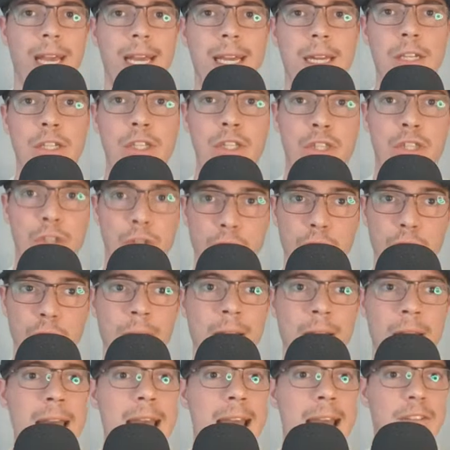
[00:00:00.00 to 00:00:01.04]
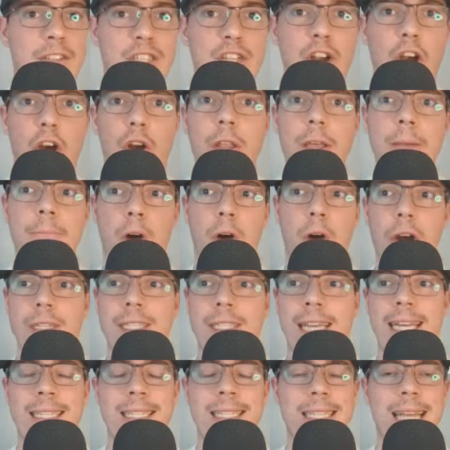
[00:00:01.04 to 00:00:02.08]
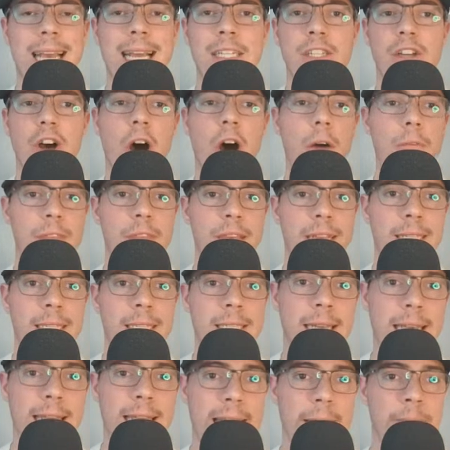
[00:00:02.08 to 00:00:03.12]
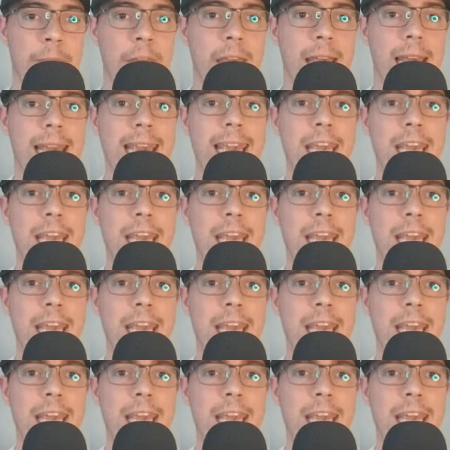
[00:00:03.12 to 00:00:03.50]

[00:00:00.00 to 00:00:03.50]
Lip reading: We can assume if Starling Marte stays on this team,